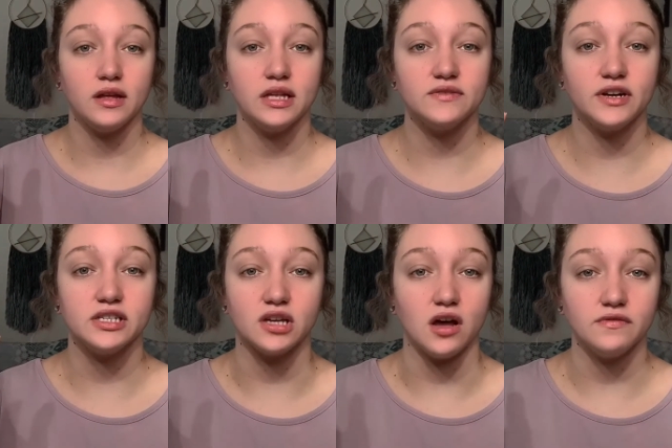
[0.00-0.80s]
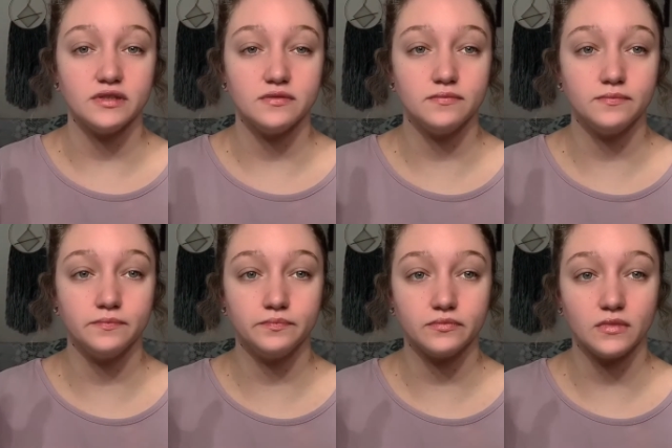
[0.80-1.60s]
It's very soft,
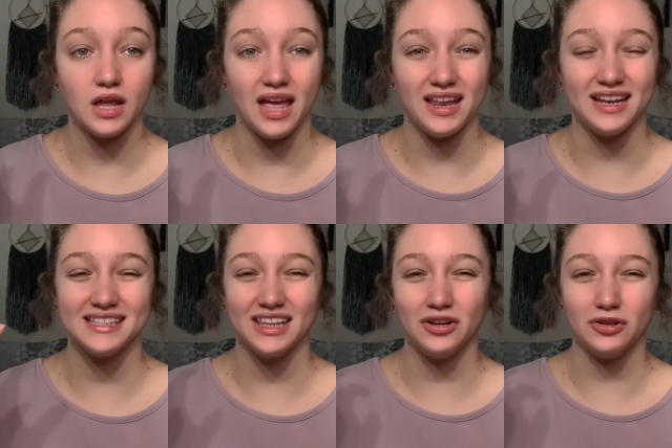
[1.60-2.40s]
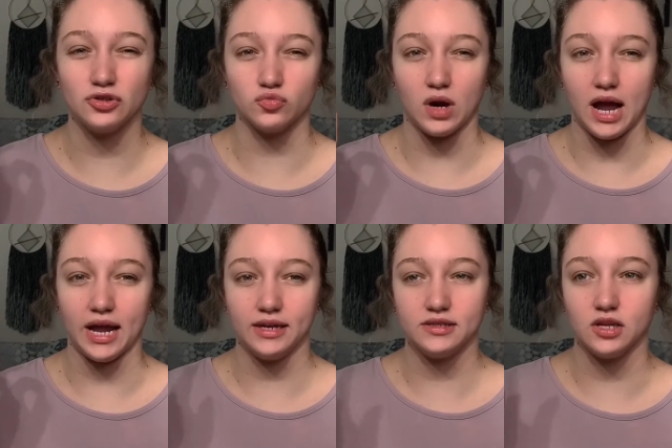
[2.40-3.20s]
and it's a little
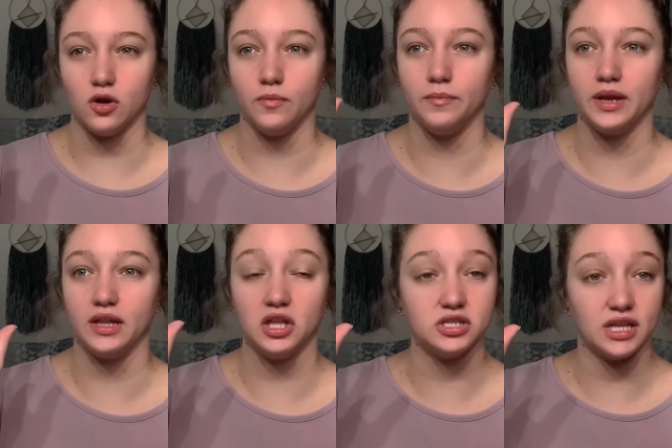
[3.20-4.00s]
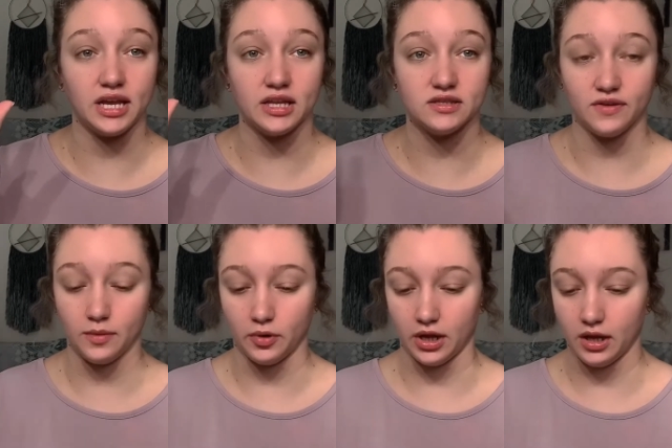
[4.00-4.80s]
dry, but it looks like it's very
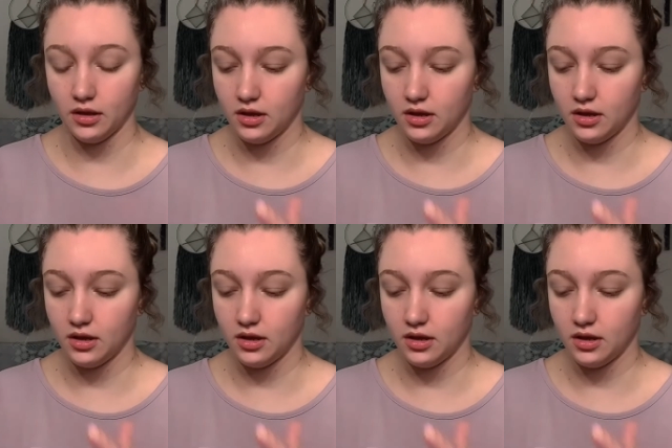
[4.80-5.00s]
pretty.